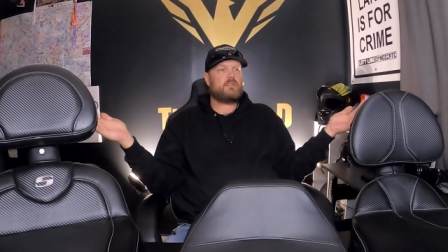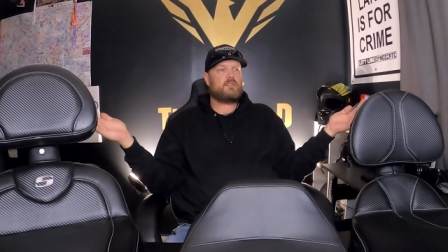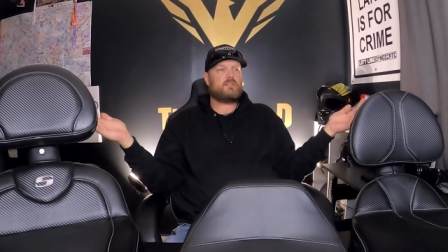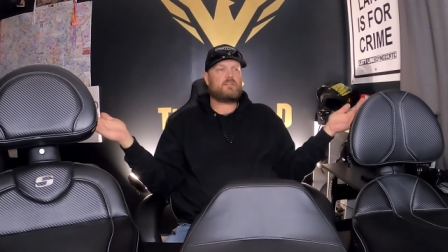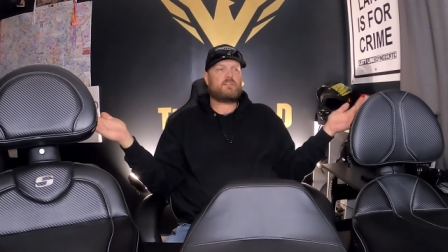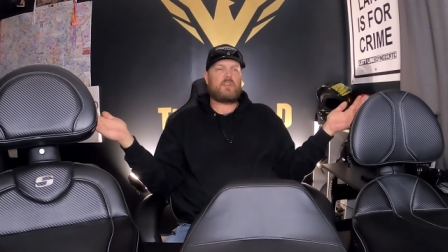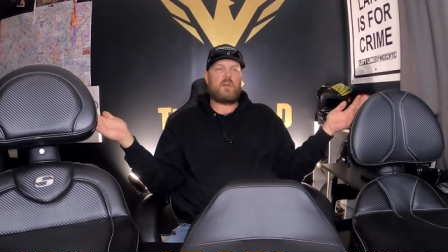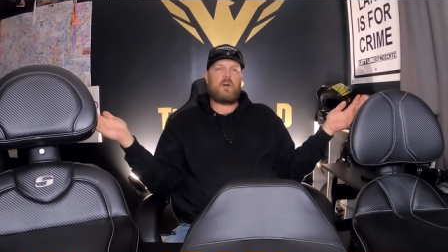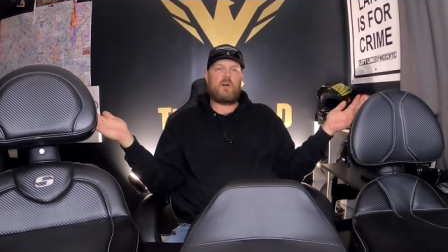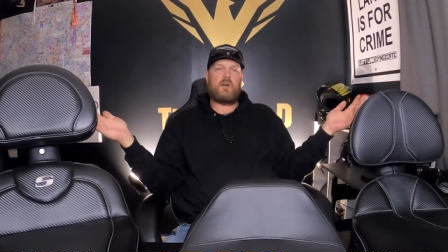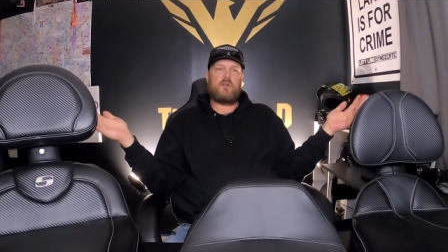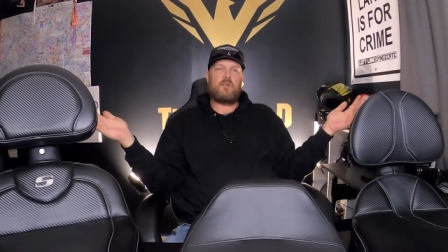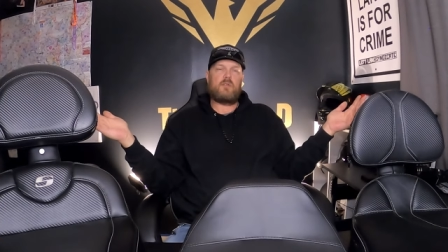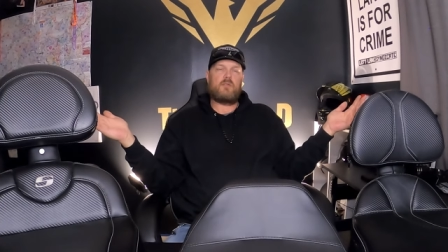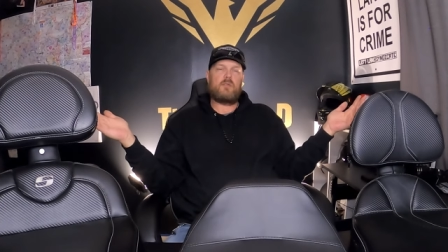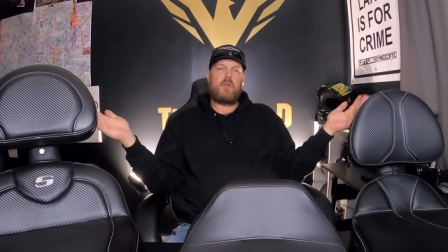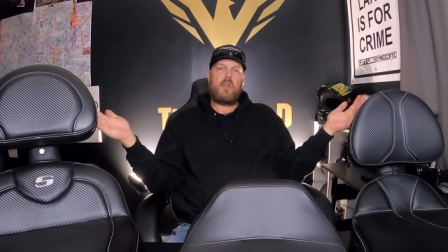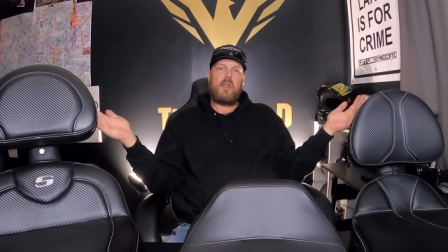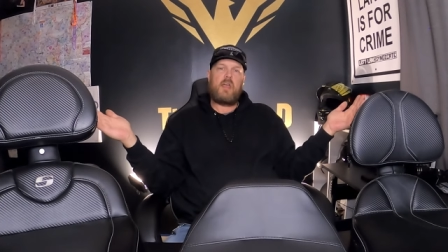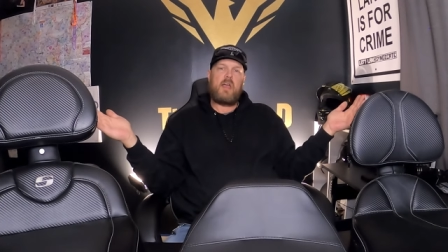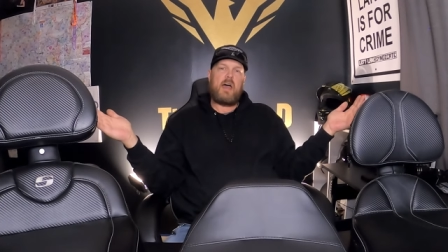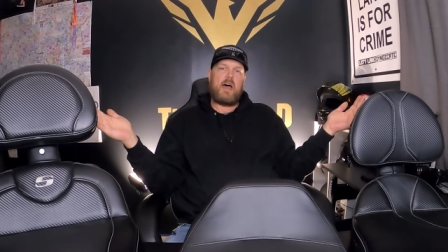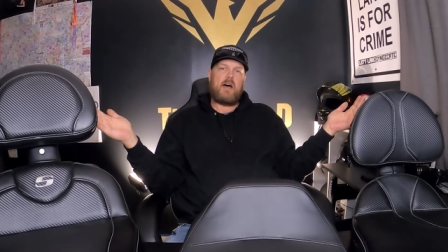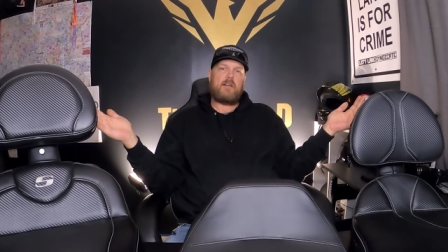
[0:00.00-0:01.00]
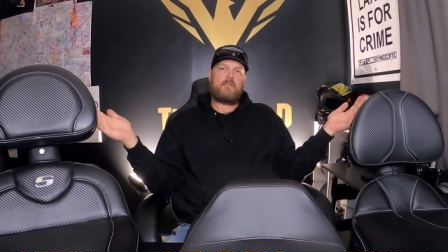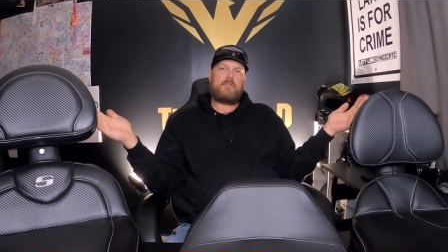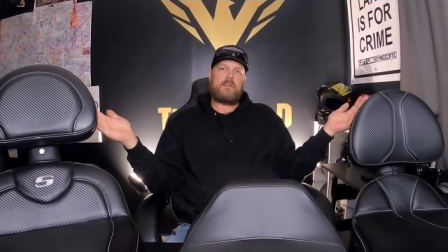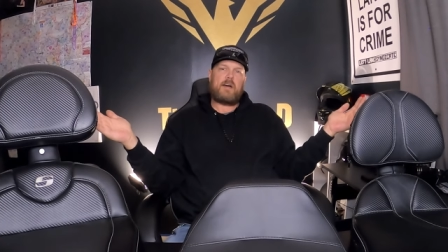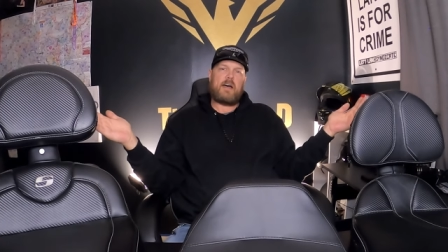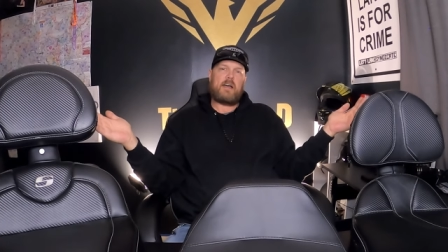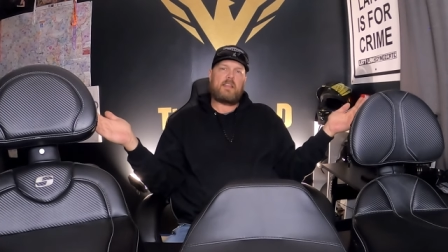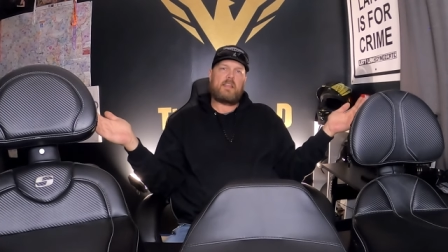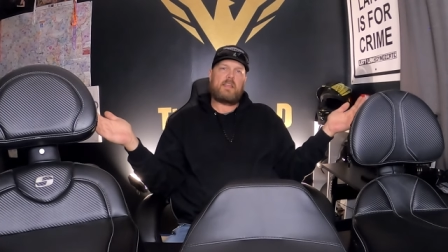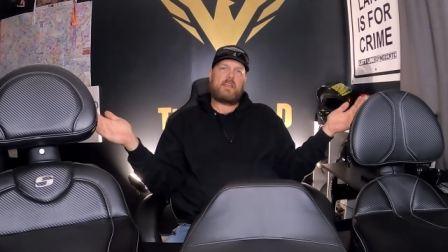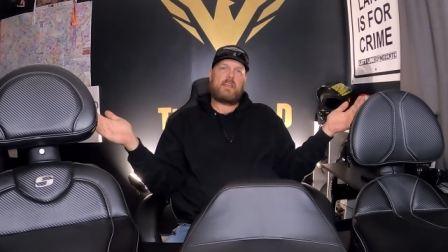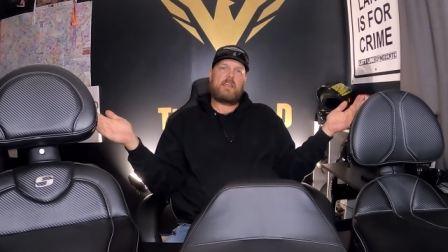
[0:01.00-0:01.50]
So I
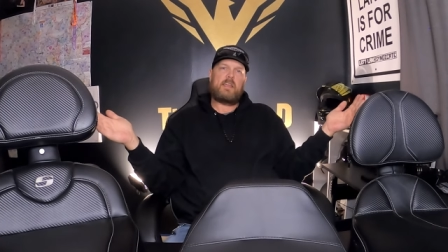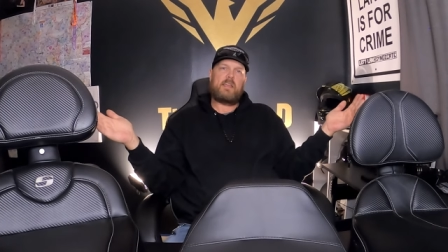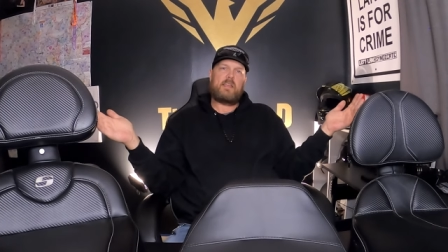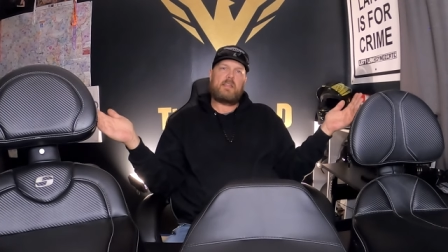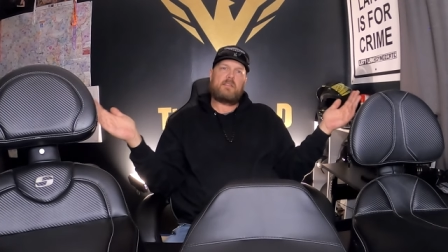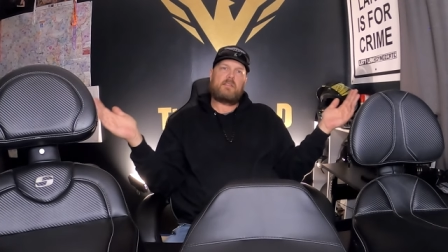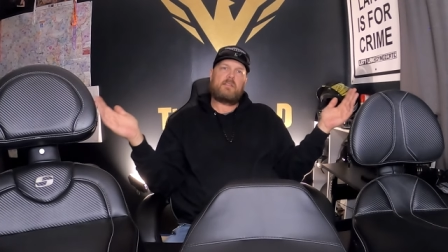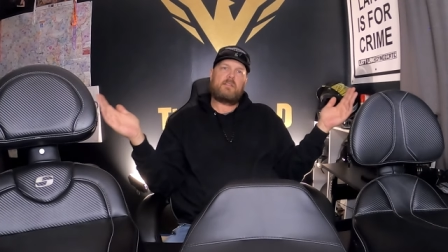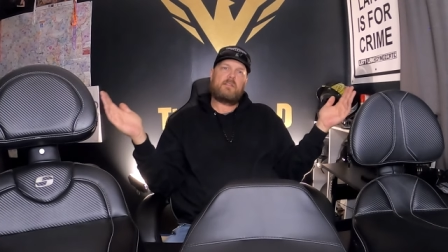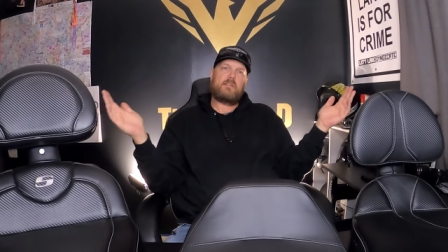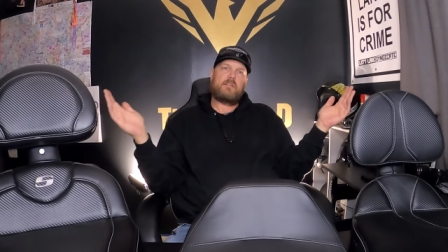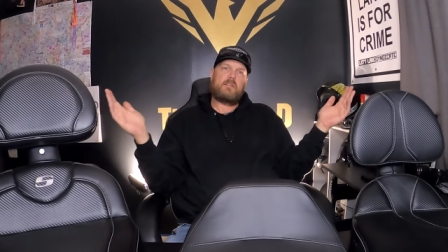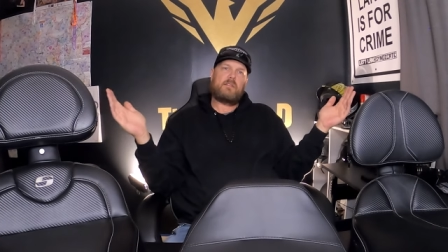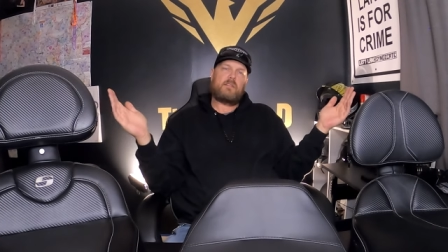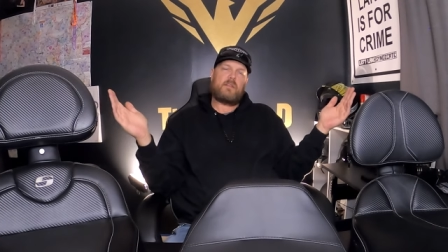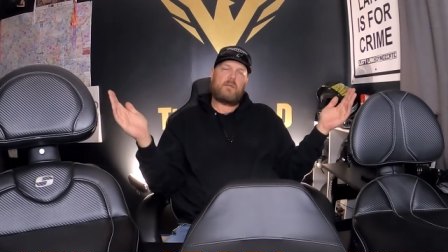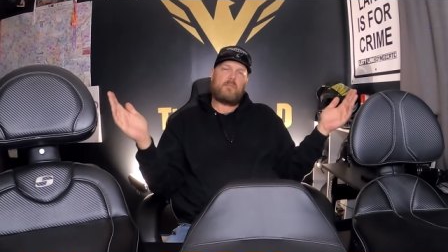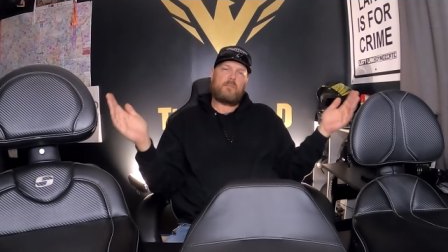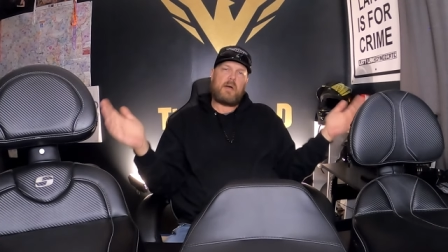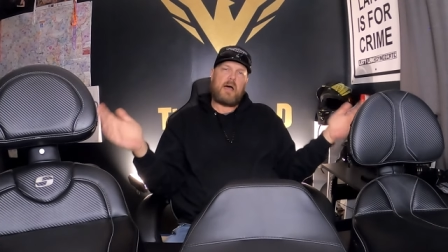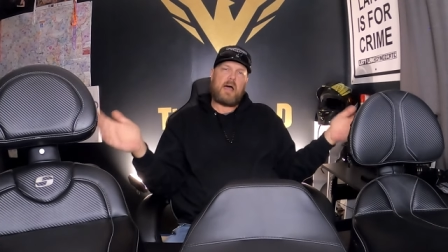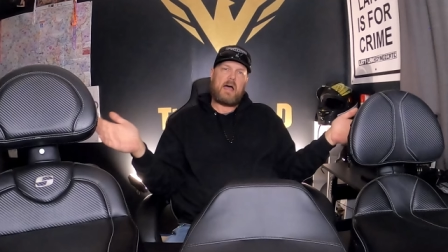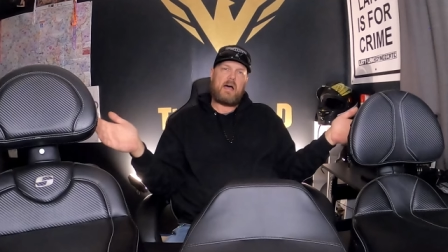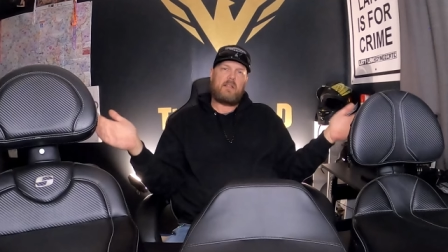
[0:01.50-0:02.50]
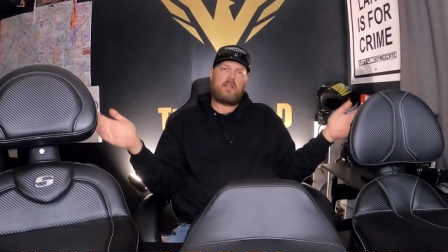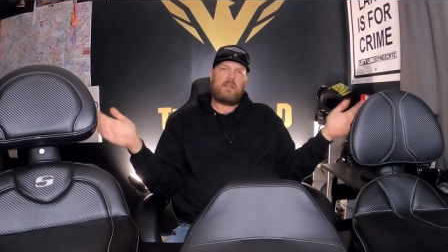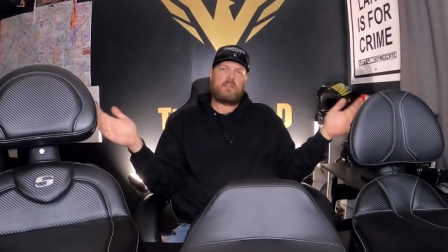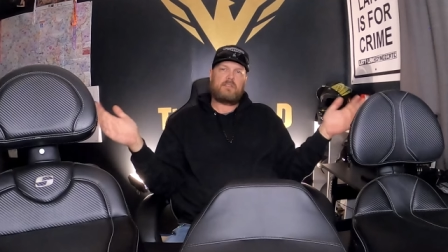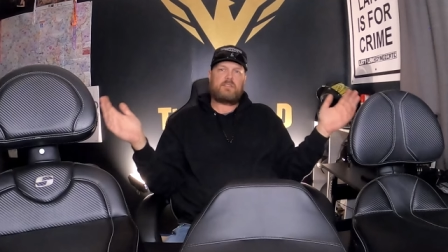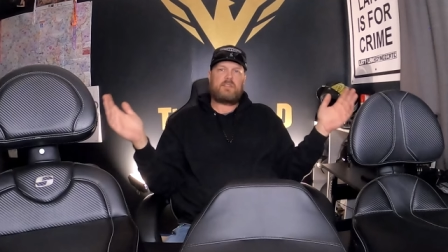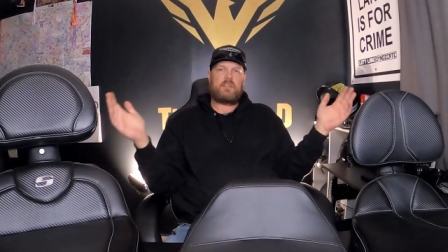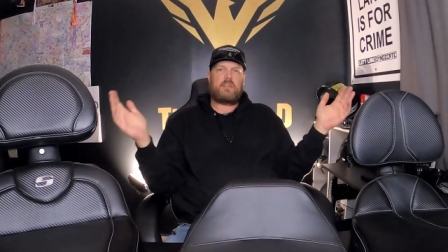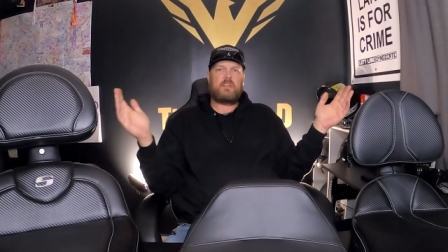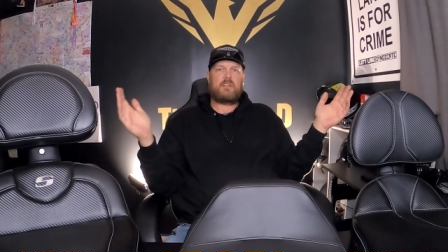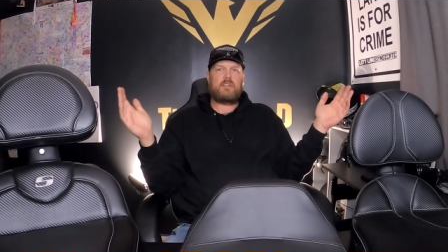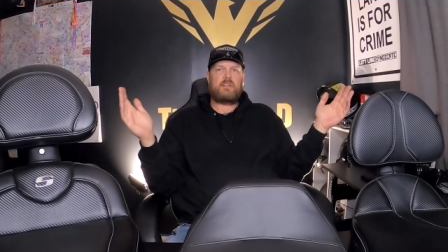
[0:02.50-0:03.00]
finally hit the
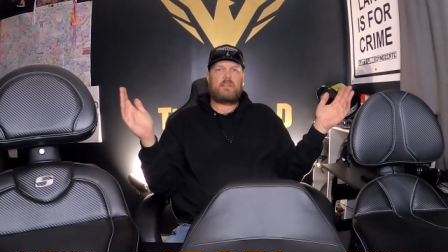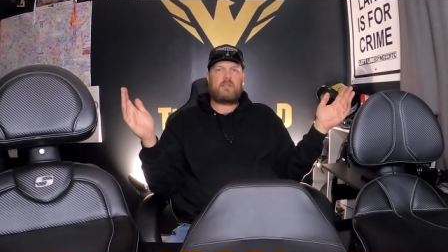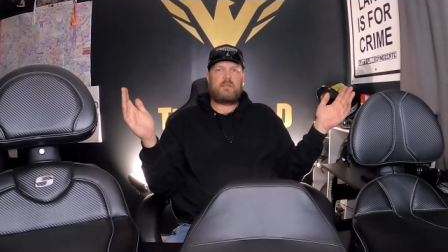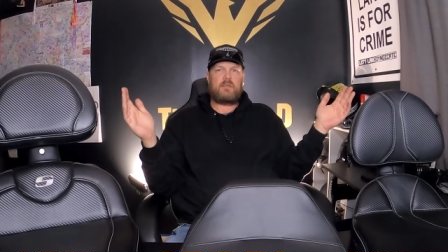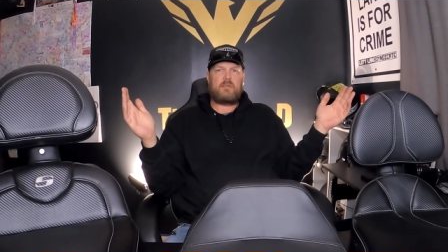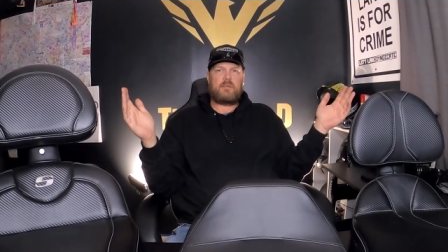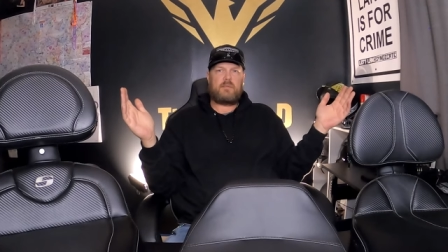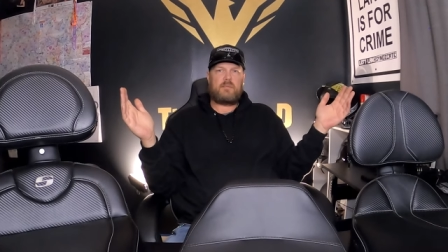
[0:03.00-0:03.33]
mileage that